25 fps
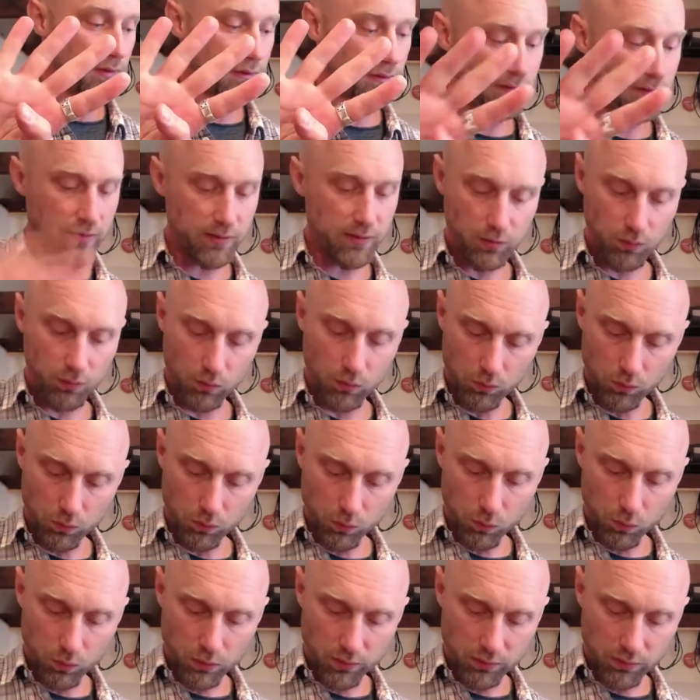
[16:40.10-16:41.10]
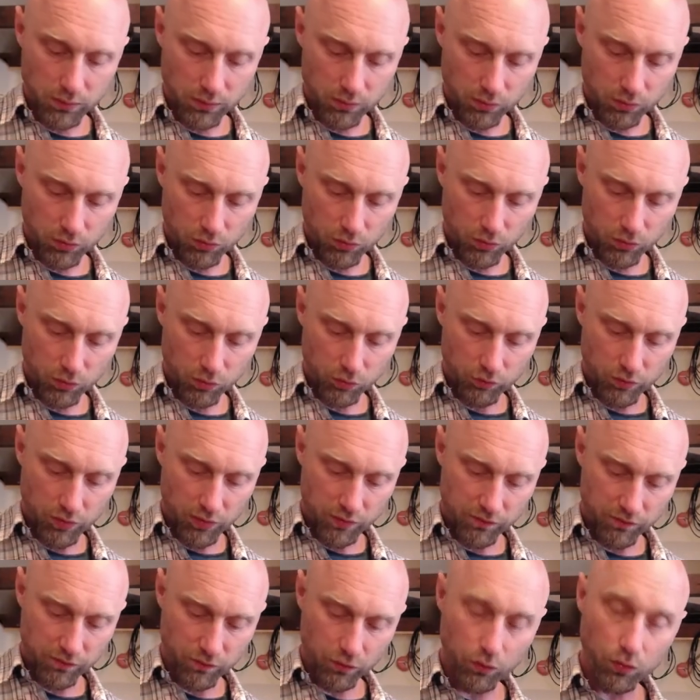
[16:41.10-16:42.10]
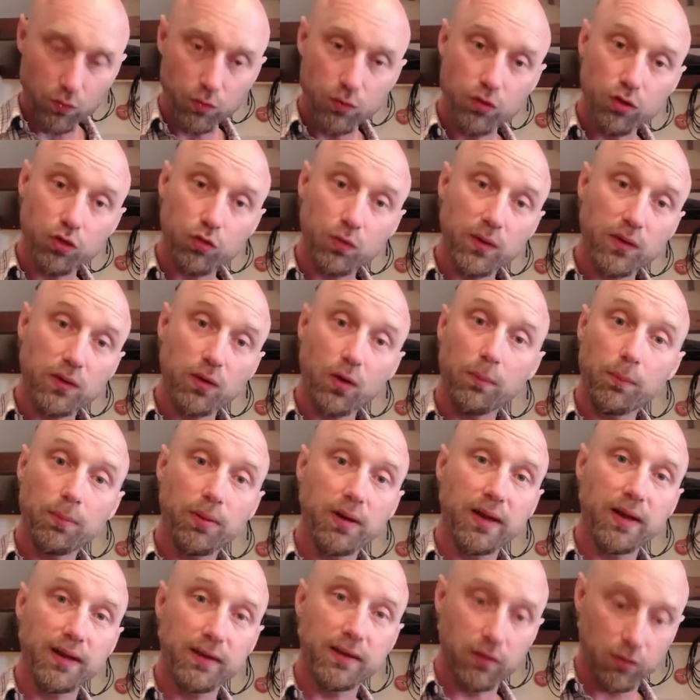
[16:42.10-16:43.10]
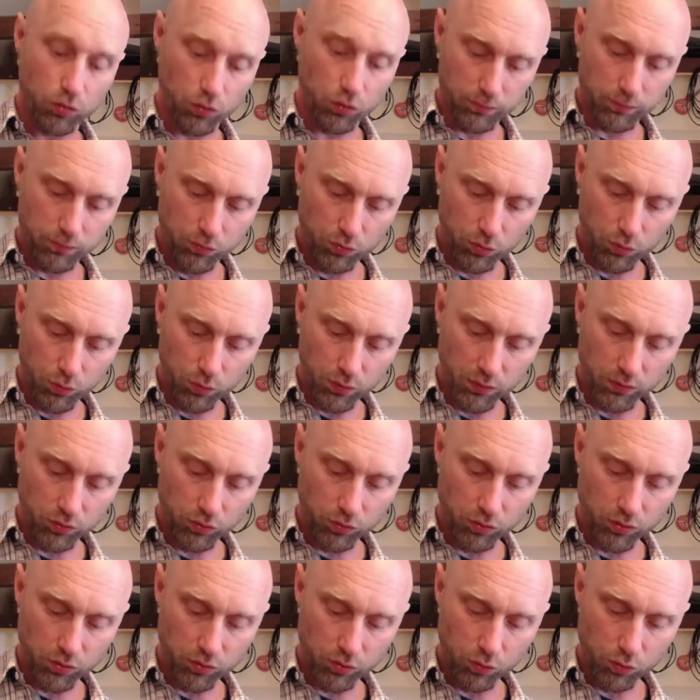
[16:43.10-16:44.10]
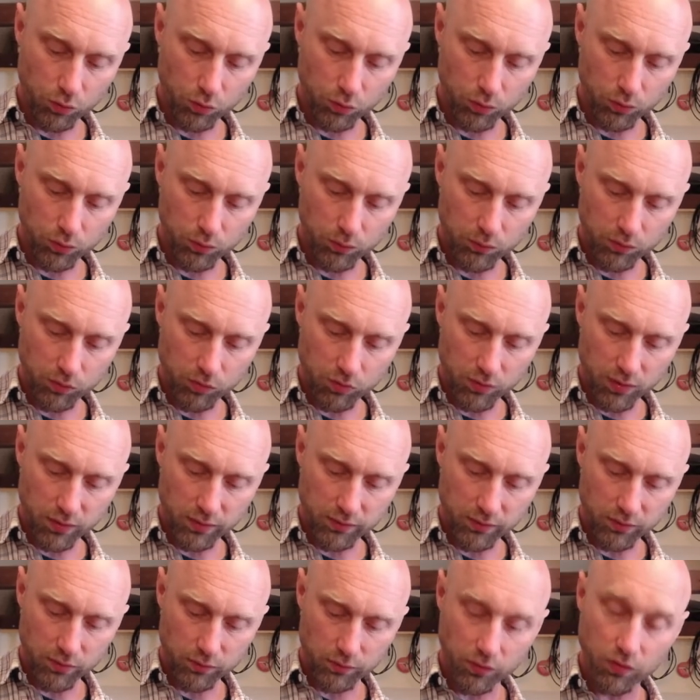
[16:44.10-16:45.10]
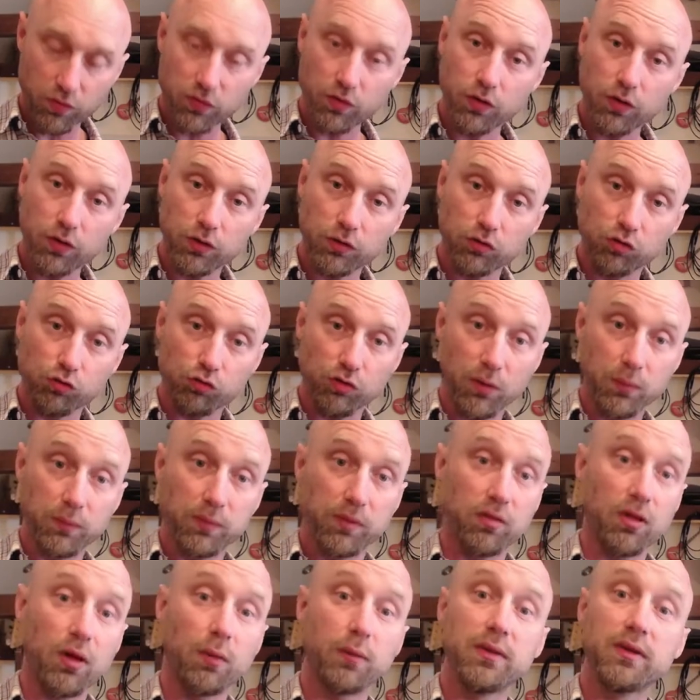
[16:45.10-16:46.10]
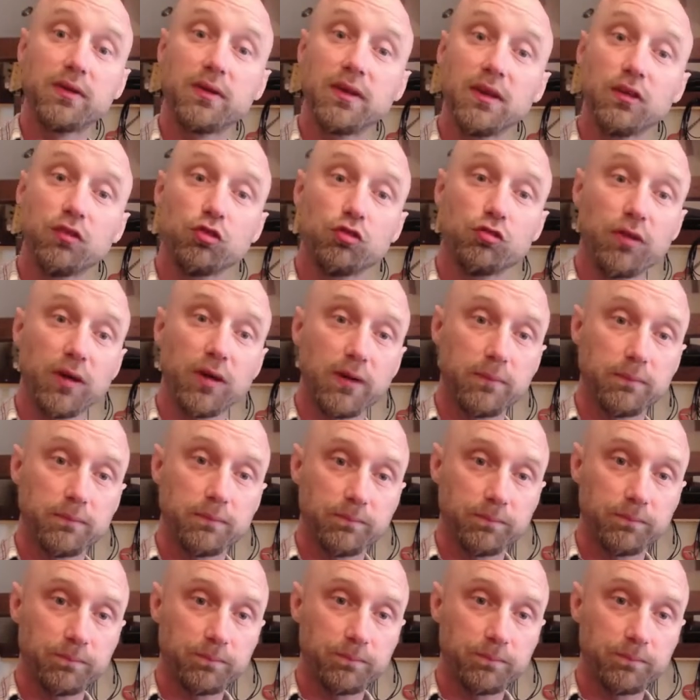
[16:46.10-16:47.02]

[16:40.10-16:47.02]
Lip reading: All right, 1, 2, 3, 4. So we're not playing the top 2 ones at all. We're starting on the 3rd string, which is our D string.